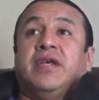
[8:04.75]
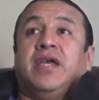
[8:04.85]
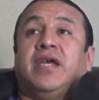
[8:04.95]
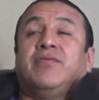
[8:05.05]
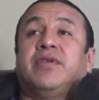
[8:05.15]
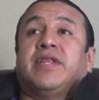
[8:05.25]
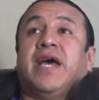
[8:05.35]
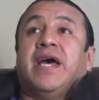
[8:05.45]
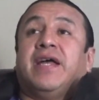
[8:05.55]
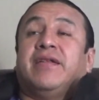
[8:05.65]
And with
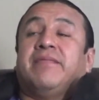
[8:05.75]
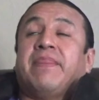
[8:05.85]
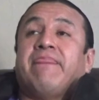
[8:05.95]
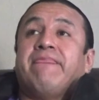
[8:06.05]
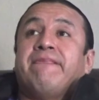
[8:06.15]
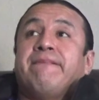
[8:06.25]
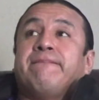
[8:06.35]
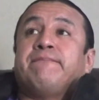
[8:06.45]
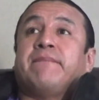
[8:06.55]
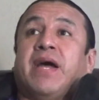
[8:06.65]
that,
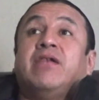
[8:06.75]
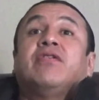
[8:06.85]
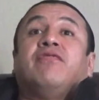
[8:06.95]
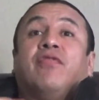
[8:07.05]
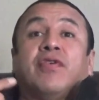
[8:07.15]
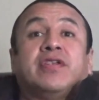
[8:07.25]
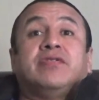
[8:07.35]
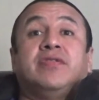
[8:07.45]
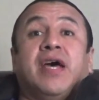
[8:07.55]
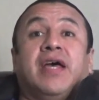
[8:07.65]
I look forward to
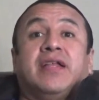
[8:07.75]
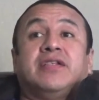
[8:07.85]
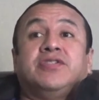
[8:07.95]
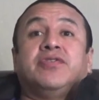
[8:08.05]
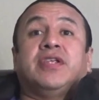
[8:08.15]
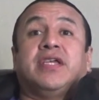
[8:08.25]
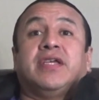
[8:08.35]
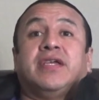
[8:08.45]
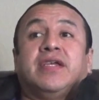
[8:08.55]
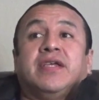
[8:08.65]
that journey,
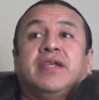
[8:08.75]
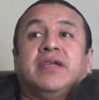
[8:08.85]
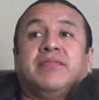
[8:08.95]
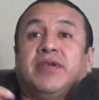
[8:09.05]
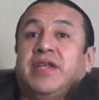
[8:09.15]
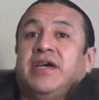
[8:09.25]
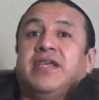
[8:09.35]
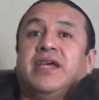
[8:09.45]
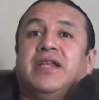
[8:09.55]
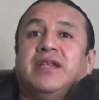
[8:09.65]
but not
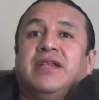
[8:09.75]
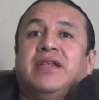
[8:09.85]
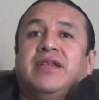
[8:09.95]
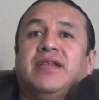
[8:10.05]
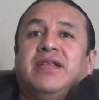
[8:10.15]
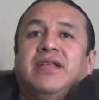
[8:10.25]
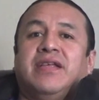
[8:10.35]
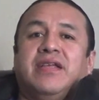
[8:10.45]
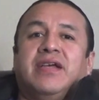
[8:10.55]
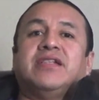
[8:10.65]
yet.
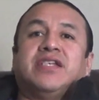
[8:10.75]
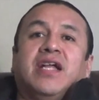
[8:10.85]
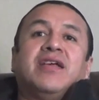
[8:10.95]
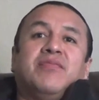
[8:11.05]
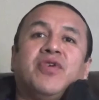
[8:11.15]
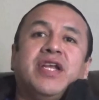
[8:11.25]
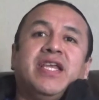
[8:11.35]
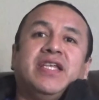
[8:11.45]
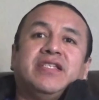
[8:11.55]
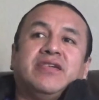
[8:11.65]
Until I'm
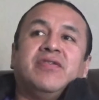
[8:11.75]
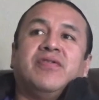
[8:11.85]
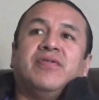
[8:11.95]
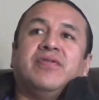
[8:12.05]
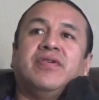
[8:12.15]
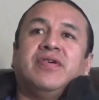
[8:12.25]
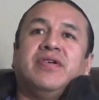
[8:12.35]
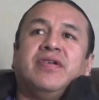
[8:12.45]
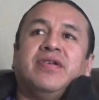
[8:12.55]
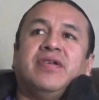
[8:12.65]
ready to go,
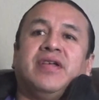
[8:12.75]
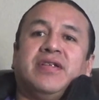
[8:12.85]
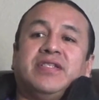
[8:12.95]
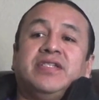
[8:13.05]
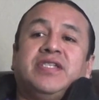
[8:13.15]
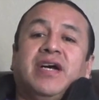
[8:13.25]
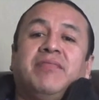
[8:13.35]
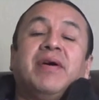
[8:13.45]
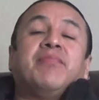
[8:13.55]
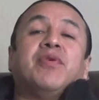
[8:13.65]
until
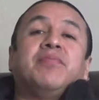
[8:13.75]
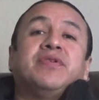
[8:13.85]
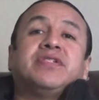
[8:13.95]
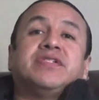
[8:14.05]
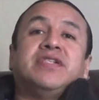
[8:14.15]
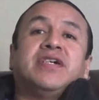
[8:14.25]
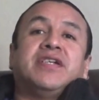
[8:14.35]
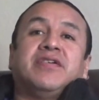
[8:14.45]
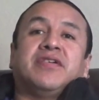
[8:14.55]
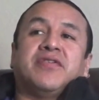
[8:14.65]
my purpose is done
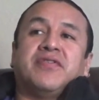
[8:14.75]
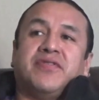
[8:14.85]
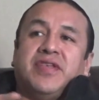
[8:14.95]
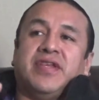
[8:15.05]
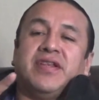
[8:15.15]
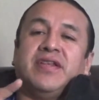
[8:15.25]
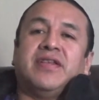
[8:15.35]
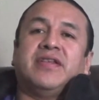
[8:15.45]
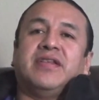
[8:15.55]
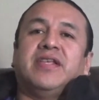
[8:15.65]
here on earth,
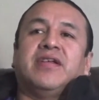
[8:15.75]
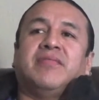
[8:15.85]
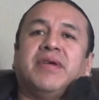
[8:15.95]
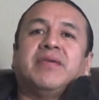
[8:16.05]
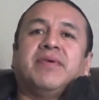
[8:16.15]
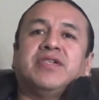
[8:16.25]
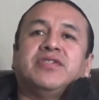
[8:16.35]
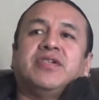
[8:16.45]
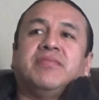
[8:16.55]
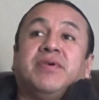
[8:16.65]
then I'll make my
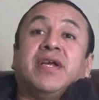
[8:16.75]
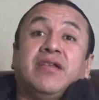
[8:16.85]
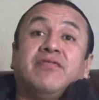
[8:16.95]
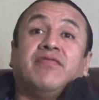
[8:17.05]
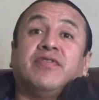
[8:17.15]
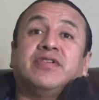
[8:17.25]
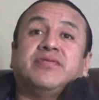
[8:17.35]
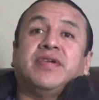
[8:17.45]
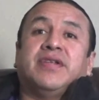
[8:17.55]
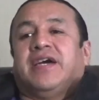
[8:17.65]
journey. But I look forward to it.